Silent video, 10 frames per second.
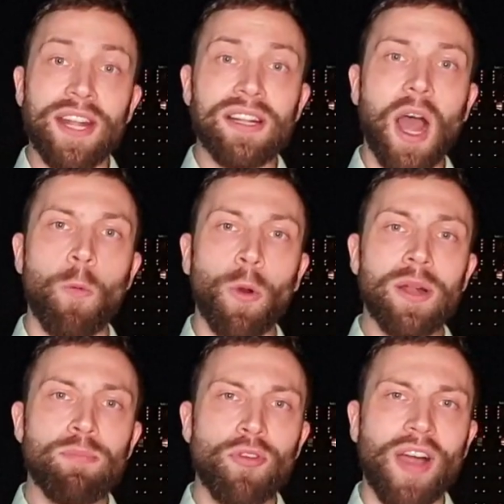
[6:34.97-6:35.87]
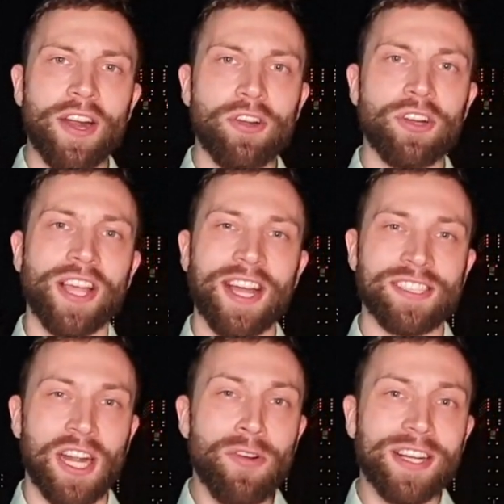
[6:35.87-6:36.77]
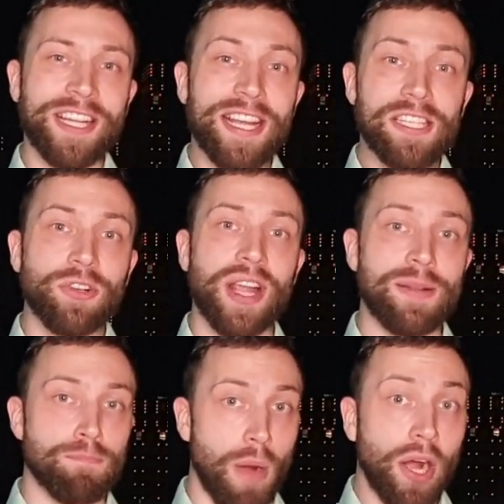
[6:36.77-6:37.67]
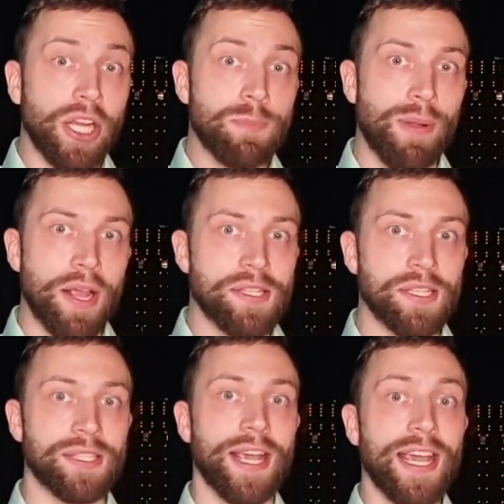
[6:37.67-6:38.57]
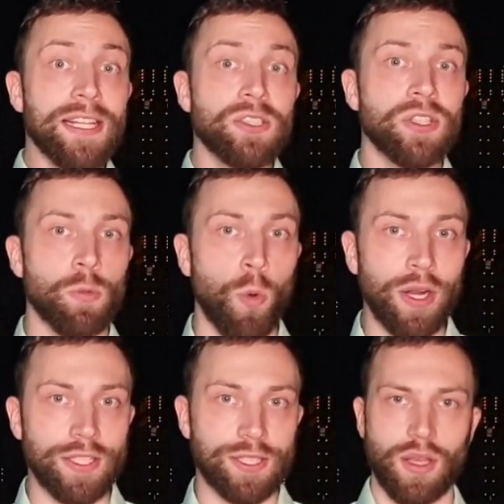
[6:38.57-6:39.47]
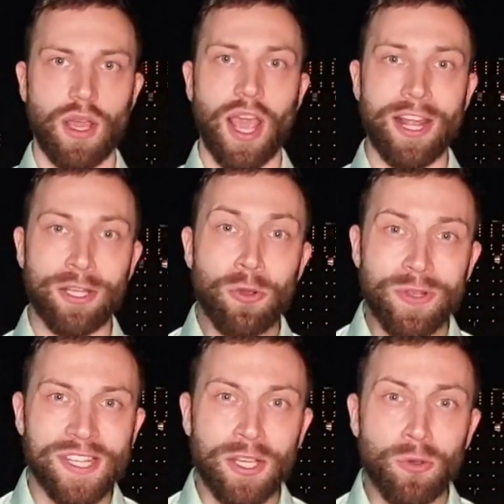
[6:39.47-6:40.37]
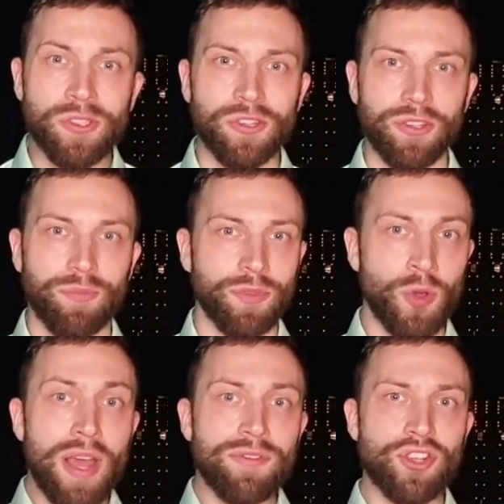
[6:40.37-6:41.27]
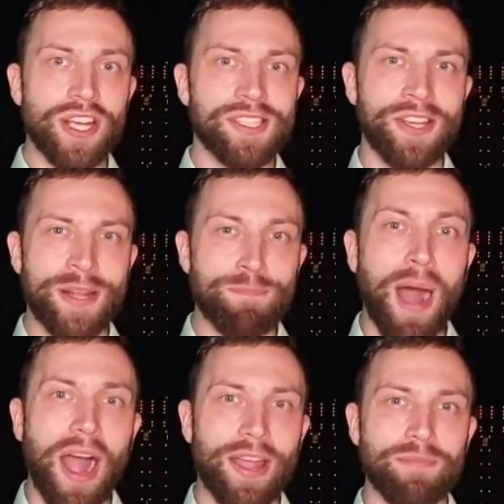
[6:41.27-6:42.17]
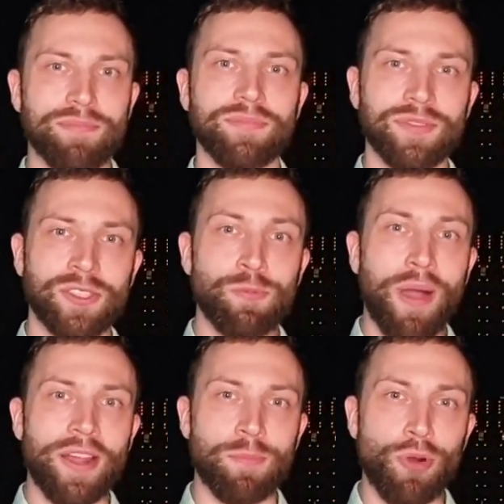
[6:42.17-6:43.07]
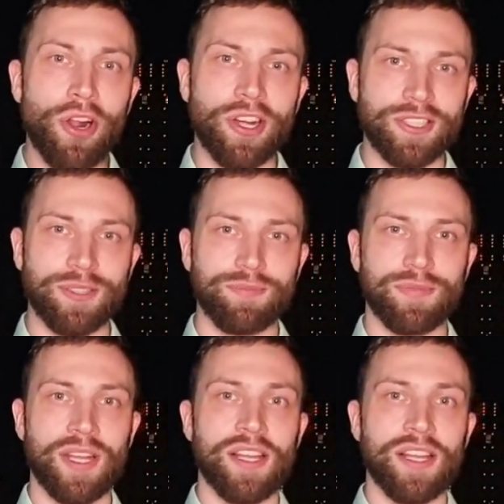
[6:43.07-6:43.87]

Then a wallet provider can directly integrate marketplaces into the wallet, and you as a user, you have just to hit buy to buy the product,